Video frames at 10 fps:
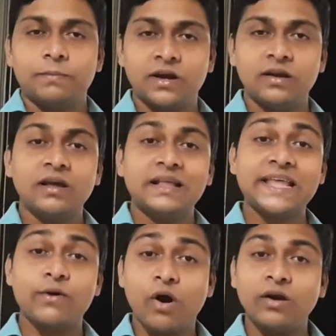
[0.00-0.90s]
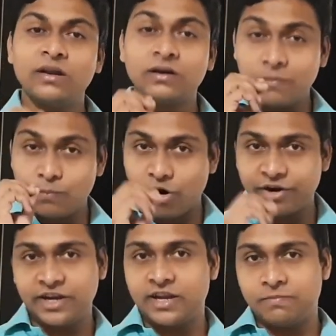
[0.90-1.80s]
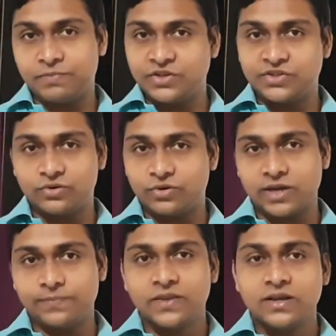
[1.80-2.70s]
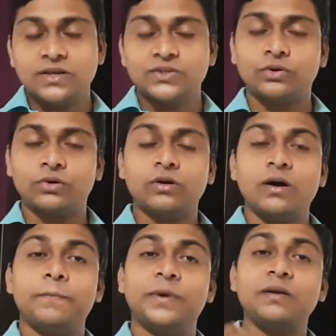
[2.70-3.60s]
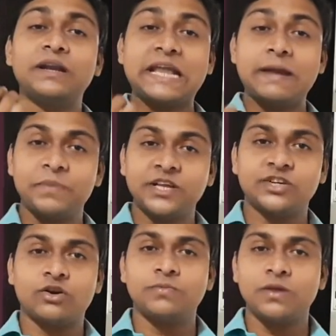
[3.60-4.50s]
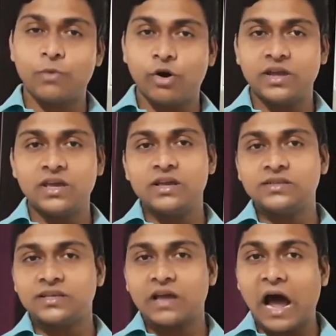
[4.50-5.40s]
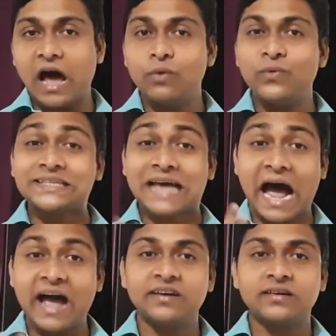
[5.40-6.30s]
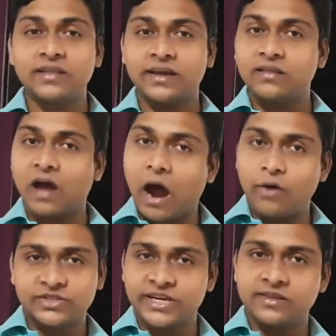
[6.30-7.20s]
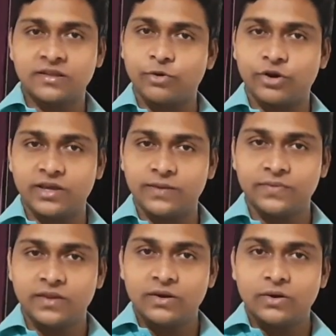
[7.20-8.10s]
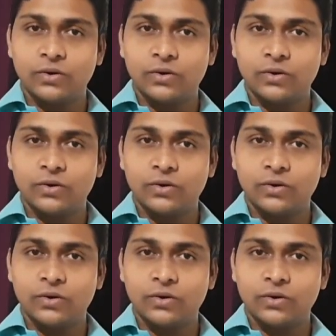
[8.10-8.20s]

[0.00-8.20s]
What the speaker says: but they want the body temperature. Okay, so but temperature of the body is always higher than the outside the body.